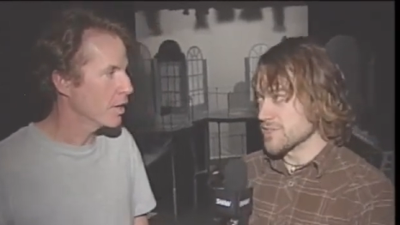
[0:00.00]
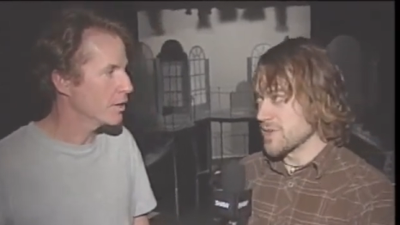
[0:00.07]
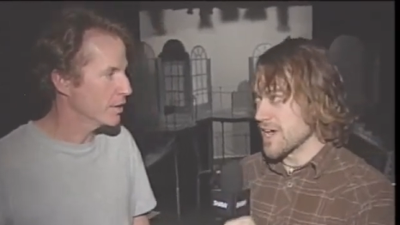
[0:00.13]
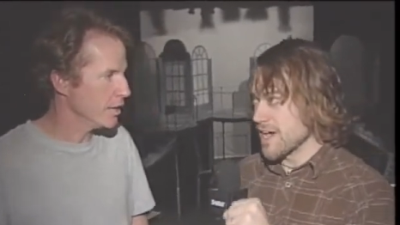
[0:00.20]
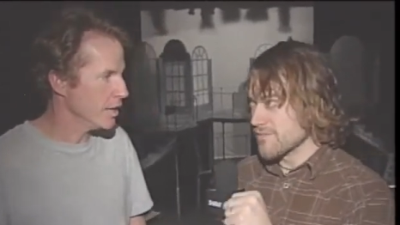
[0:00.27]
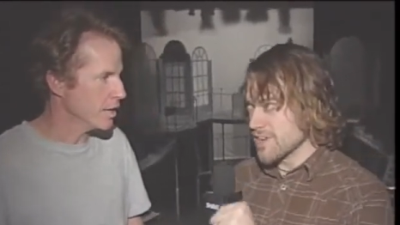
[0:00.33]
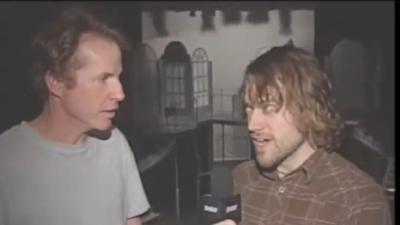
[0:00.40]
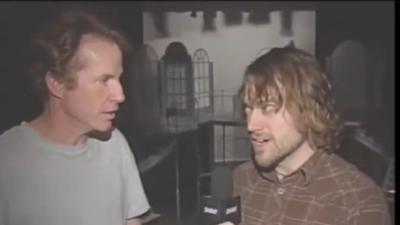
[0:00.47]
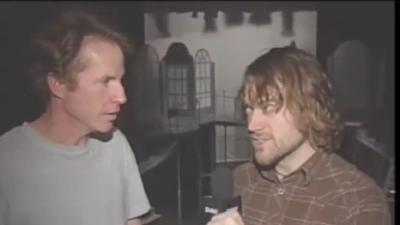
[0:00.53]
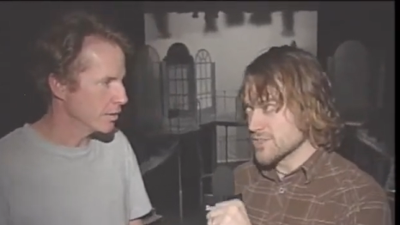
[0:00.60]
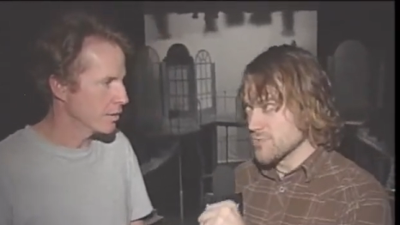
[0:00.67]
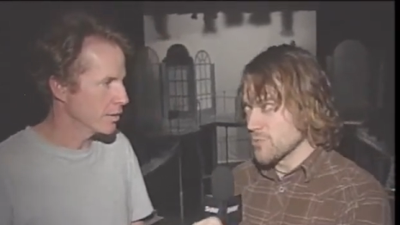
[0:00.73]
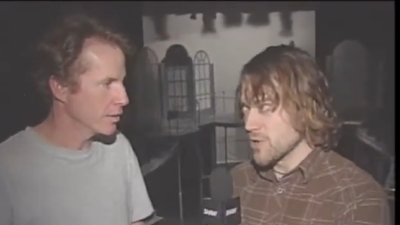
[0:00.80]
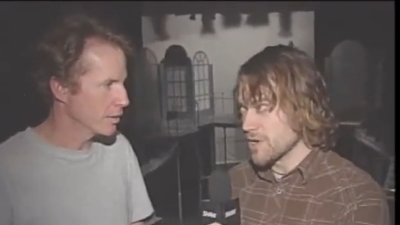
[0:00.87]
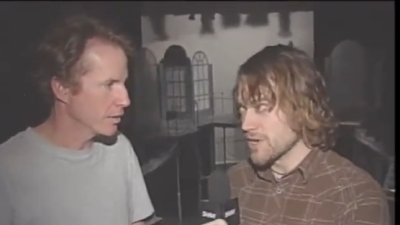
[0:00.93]
Speaker 1: So I haven't actually
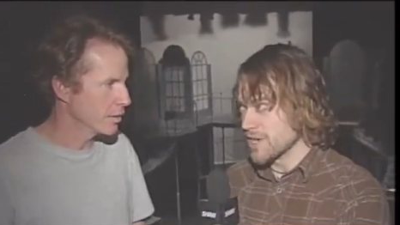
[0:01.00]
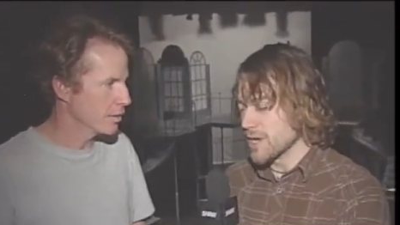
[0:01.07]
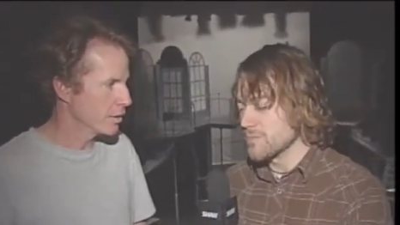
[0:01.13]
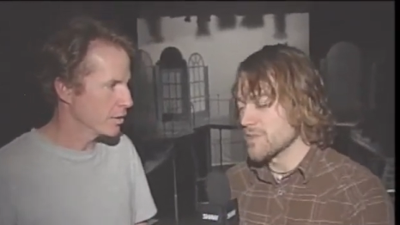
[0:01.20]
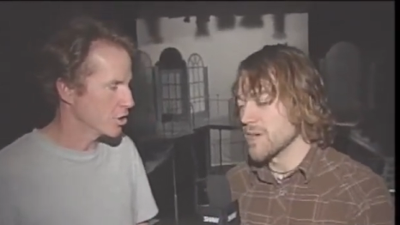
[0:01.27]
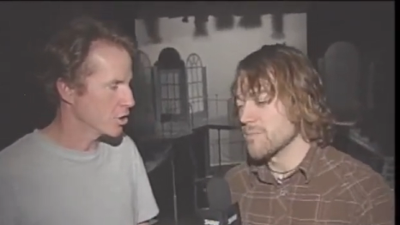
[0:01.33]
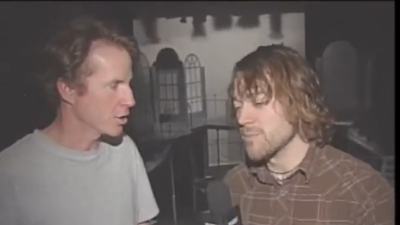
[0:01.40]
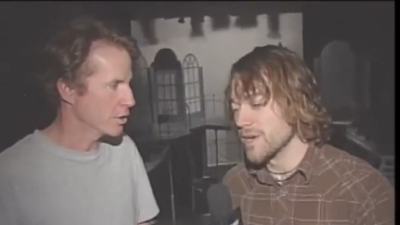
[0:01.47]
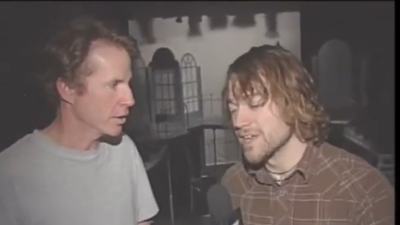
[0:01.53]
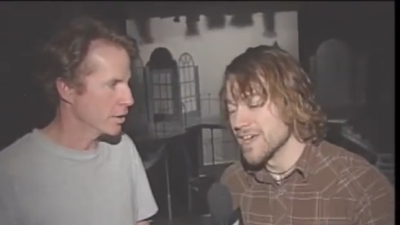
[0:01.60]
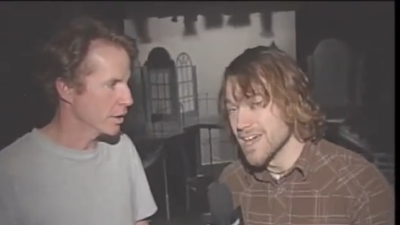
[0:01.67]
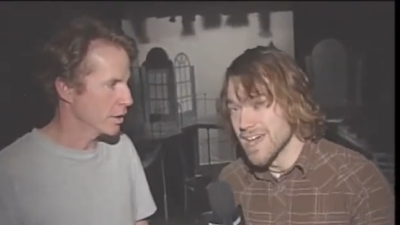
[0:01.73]
brought it up yet, but